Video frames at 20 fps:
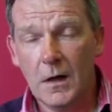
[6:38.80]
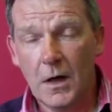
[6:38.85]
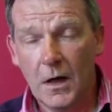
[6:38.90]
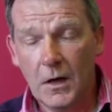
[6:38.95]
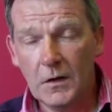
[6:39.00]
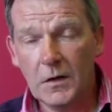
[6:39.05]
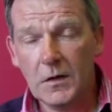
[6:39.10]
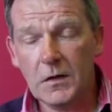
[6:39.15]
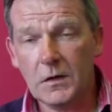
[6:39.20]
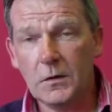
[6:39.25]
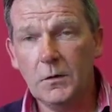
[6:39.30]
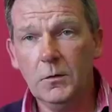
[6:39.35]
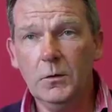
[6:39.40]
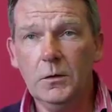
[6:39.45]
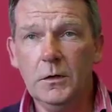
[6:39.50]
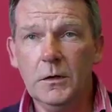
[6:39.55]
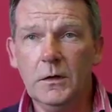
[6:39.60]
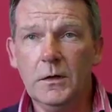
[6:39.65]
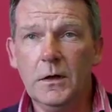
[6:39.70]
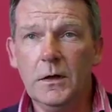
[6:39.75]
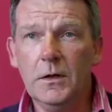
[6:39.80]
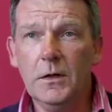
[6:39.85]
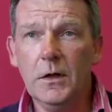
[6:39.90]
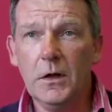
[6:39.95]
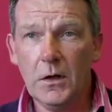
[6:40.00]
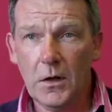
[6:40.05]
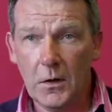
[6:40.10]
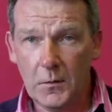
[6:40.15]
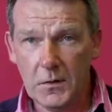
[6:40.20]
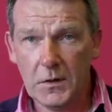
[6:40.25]
And the school
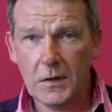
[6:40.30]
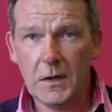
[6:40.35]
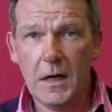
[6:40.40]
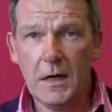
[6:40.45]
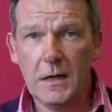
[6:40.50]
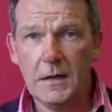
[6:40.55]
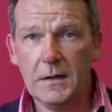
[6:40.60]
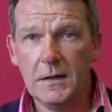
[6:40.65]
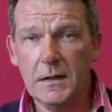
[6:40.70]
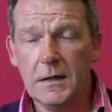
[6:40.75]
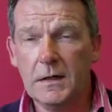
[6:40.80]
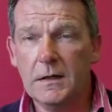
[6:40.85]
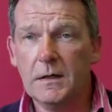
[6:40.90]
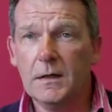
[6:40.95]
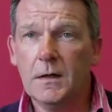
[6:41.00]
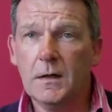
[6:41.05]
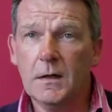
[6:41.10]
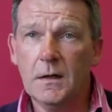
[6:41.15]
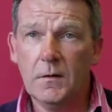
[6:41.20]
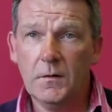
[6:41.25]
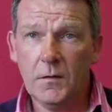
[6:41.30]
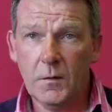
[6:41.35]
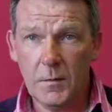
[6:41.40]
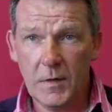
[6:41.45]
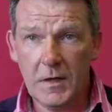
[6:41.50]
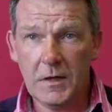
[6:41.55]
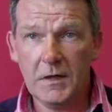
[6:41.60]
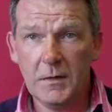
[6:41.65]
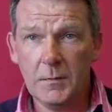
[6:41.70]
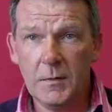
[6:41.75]
negotiated for
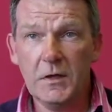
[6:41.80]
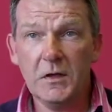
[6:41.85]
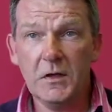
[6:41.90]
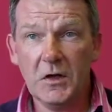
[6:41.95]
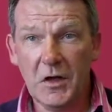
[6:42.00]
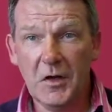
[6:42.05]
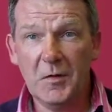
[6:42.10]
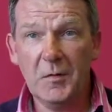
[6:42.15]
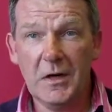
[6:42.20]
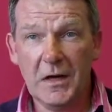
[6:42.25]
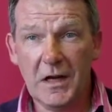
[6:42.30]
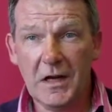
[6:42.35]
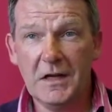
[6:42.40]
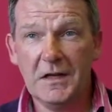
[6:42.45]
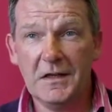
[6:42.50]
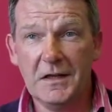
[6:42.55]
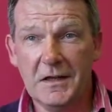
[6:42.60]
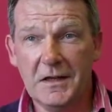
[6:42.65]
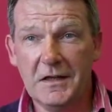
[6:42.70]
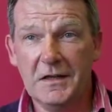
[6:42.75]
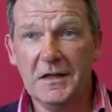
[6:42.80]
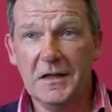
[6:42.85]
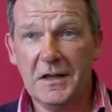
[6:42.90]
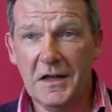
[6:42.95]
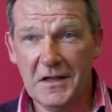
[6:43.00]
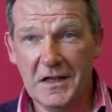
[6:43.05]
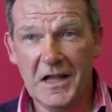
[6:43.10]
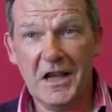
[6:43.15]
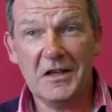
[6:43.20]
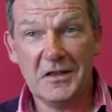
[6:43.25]
me to be terminated,
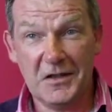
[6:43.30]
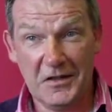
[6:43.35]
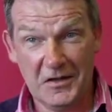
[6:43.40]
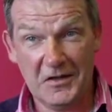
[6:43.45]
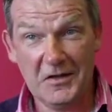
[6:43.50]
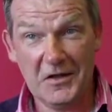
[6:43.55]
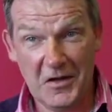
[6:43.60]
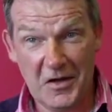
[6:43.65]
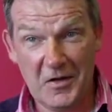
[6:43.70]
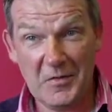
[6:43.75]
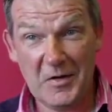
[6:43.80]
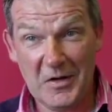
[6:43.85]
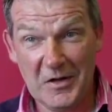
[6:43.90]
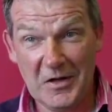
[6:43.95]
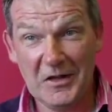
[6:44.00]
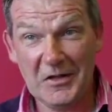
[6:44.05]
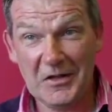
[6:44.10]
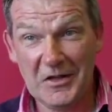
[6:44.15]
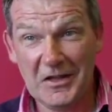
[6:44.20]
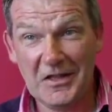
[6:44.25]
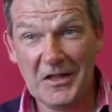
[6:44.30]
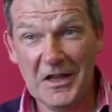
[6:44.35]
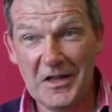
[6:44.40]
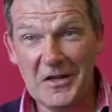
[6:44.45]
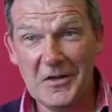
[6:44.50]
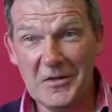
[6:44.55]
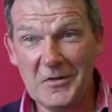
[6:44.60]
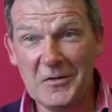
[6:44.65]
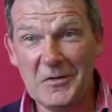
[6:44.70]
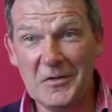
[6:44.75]
and that's the terminology they
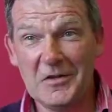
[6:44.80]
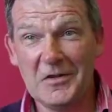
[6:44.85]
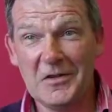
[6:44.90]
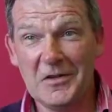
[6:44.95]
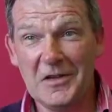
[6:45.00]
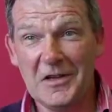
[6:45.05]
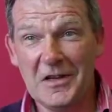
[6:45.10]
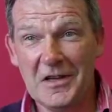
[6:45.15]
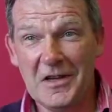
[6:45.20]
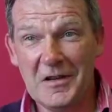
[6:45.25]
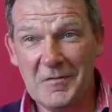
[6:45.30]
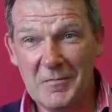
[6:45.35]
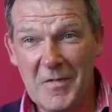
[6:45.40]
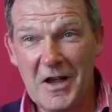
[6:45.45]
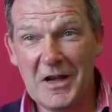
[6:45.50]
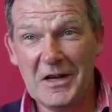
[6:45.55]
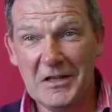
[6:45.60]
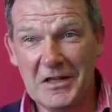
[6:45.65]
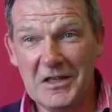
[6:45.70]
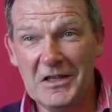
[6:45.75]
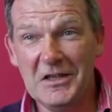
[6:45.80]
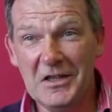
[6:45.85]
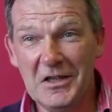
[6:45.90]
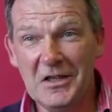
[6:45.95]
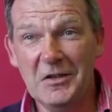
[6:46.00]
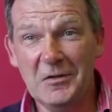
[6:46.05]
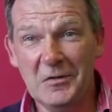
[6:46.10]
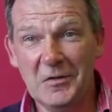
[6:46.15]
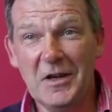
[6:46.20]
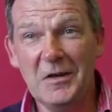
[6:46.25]
use. My
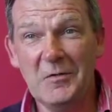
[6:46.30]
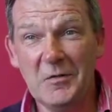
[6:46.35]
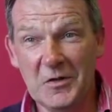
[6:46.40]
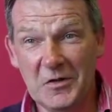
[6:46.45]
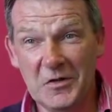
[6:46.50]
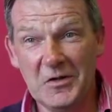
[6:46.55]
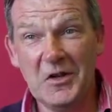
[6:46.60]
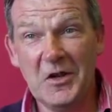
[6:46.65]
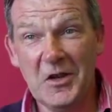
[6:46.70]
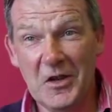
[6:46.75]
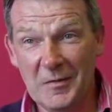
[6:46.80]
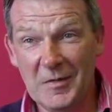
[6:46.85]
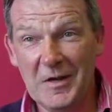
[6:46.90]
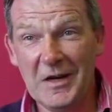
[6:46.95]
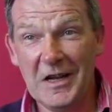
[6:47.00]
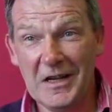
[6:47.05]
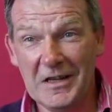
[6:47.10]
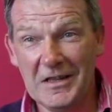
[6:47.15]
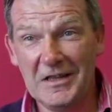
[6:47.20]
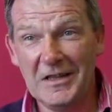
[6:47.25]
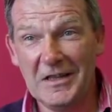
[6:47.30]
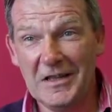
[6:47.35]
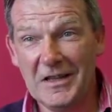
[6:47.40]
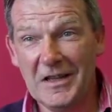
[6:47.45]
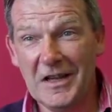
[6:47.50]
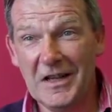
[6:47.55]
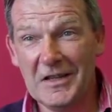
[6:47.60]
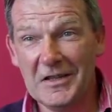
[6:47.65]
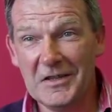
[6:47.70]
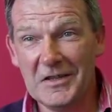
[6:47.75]
teaching career was terminated at
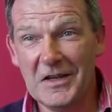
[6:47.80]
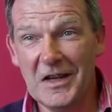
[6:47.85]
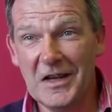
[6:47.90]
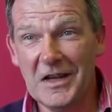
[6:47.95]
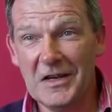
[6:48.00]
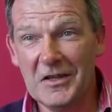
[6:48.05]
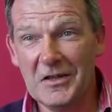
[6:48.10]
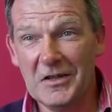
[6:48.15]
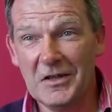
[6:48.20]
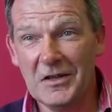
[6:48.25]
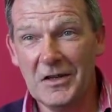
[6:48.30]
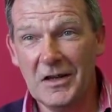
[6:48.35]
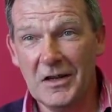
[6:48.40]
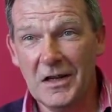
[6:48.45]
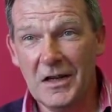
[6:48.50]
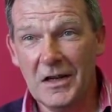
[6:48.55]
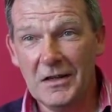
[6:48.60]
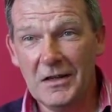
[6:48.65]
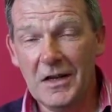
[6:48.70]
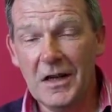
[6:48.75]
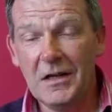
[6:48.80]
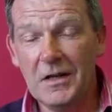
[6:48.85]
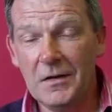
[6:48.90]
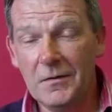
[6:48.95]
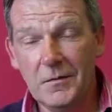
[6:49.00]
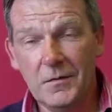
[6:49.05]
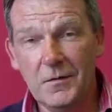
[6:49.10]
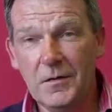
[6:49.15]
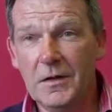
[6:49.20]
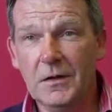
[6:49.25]
that stage. They
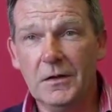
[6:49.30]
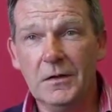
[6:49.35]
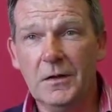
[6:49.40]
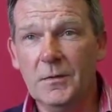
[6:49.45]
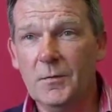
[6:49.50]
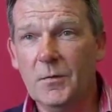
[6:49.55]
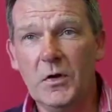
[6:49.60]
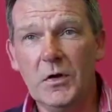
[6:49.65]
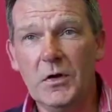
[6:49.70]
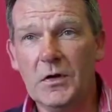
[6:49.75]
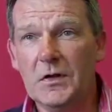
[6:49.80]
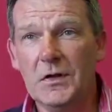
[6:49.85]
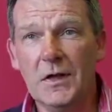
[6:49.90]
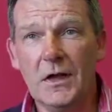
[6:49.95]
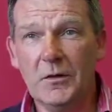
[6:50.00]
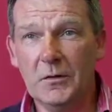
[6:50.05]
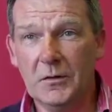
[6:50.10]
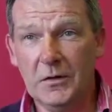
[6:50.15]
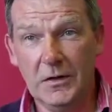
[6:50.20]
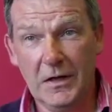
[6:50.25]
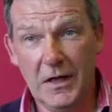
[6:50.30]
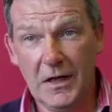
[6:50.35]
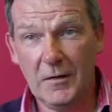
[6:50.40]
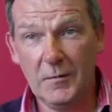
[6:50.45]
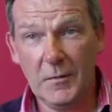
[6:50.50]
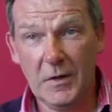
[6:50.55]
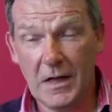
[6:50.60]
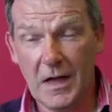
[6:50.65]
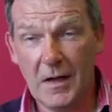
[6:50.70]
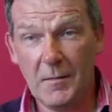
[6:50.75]
didn't feel that personnel could
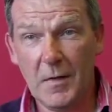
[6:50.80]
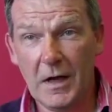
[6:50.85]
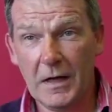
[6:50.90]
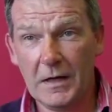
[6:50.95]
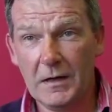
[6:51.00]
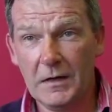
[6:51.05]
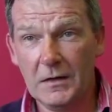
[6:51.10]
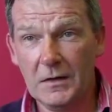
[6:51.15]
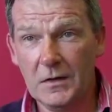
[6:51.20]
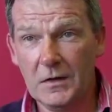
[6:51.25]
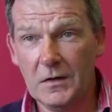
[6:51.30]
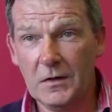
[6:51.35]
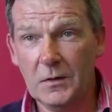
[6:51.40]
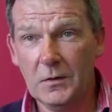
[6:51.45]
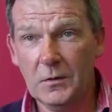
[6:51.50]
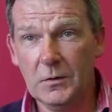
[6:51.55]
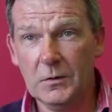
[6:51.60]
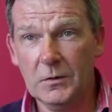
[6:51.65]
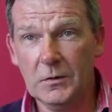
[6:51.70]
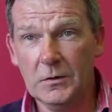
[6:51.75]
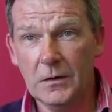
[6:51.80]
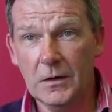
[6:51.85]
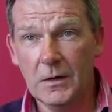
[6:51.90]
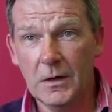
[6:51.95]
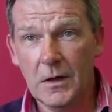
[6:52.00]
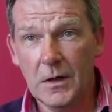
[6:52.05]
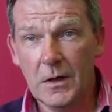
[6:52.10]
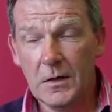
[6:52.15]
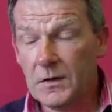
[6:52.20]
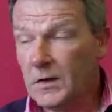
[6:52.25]
help me get back into school.
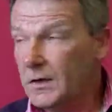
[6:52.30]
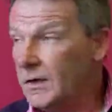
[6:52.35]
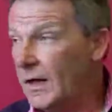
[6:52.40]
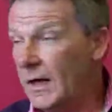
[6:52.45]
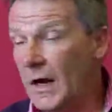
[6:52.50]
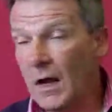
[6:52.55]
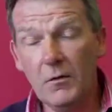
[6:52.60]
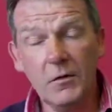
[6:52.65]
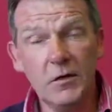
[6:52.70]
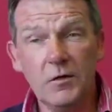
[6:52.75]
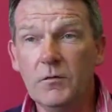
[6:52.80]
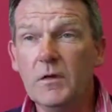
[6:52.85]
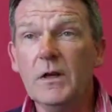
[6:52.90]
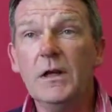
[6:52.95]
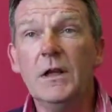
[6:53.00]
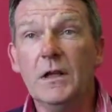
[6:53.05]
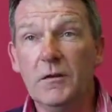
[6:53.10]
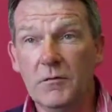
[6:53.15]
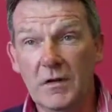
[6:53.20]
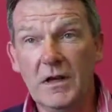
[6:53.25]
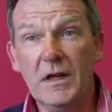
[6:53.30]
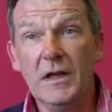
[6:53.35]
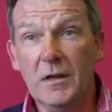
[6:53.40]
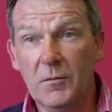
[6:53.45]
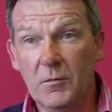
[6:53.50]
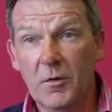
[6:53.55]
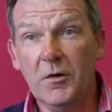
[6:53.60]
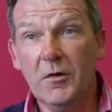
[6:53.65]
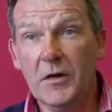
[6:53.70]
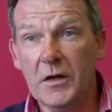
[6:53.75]
So then I was really, really
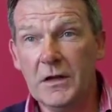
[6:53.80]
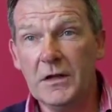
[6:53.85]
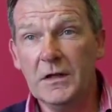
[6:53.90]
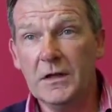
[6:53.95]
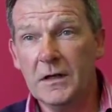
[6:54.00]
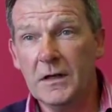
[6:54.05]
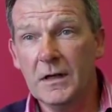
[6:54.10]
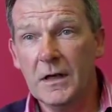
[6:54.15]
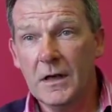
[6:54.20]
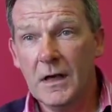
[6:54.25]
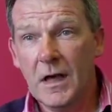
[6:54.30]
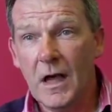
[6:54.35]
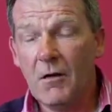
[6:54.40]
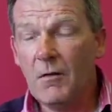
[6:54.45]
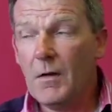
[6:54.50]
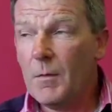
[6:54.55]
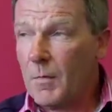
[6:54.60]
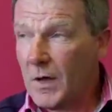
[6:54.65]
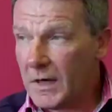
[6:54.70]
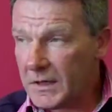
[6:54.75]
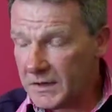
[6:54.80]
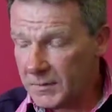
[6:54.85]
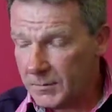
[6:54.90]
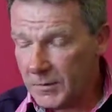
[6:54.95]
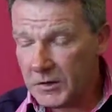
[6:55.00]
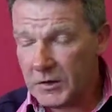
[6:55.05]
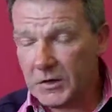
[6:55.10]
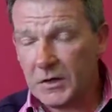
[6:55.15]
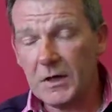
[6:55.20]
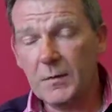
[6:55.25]
worried. I went back to
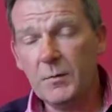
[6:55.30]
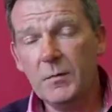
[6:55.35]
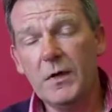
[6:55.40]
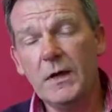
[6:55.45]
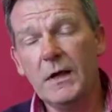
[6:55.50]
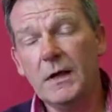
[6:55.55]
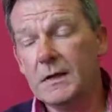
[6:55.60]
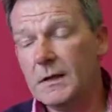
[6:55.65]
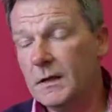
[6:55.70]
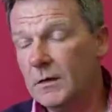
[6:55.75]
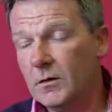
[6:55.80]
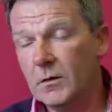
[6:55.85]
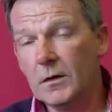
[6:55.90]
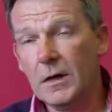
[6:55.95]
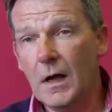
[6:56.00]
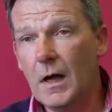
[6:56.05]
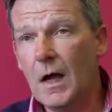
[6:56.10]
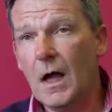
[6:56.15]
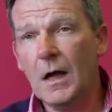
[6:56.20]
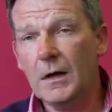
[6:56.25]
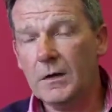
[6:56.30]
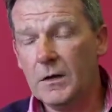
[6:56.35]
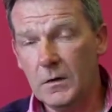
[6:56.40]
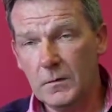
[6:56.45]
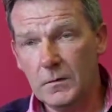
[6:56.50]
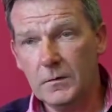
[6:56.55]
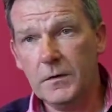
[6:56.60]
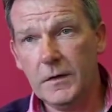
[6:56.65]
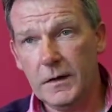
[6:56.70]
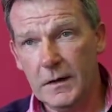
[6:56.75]
my GP. I said, look, I
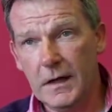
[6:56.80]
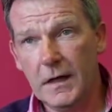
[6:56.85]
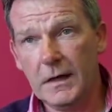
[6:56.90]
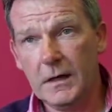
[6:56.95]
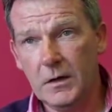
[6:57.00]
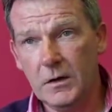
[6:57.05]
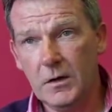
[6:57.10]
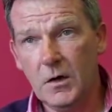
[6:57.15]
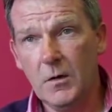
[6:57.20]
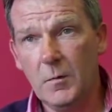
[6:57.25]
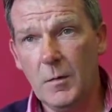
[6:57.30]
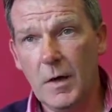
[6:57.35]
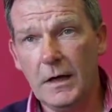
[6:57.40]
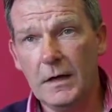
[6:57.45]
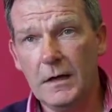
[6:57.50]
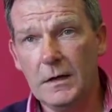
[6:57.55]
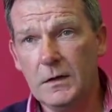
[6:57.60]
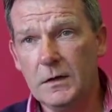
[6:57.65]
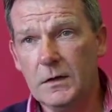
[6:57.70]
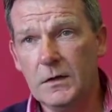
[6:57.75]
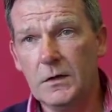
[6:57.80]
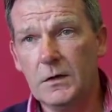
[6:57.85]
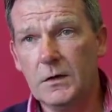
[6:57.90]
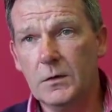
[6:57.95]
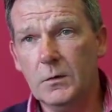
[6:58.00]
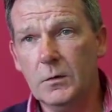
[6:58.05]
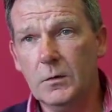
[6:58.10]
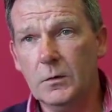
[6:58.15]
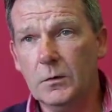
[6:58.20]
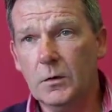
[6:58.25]
don't feel I can go back into
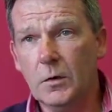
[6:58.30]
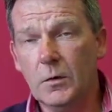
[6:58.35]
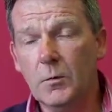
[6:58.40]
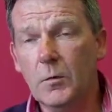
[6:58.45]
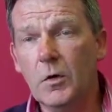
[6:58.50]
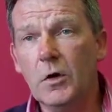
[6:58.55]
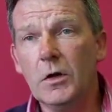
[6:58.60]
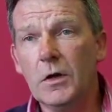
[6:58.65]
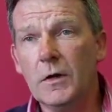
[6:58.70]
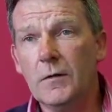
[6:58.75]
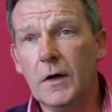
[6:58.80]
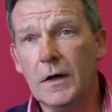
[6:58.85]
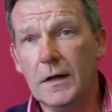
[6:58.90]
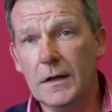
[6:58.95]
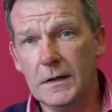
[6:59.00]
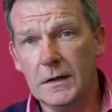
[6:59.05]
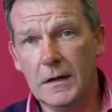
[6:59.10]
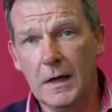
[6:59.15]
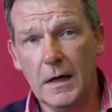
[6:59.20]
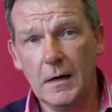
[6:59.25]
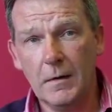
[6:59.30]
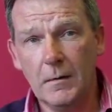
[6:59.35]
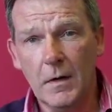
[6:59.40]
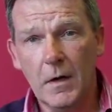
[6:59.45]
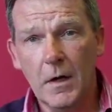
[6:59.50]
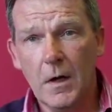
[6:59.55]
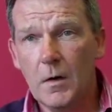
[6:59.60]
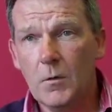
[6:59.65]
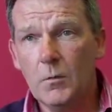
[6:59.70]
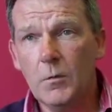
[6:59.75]
school or work of any type.
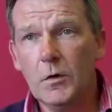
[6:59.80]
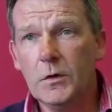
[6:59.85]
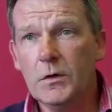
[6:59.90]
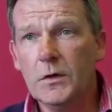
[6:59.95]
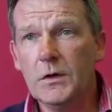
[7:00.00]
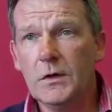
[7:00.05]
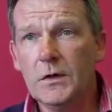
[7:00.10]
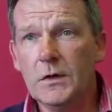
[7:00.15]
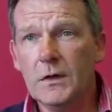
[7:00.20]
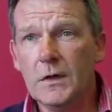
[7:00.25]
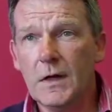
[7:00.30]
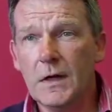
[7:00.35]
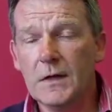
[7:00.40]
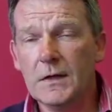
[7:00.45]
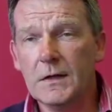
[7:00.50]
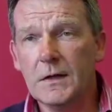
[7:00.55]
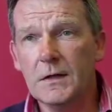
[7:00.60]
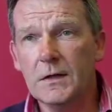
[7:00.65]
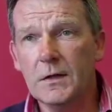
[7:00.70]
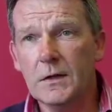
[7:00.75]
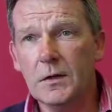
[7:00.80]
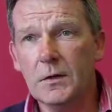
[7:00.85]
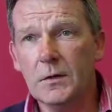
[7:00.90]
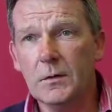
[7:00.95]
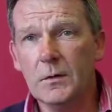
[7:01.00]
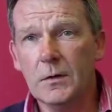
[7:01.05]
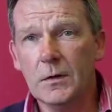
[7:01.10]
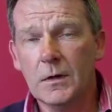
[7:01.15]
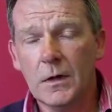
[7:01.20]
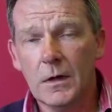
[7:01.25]
What do you suggest I do?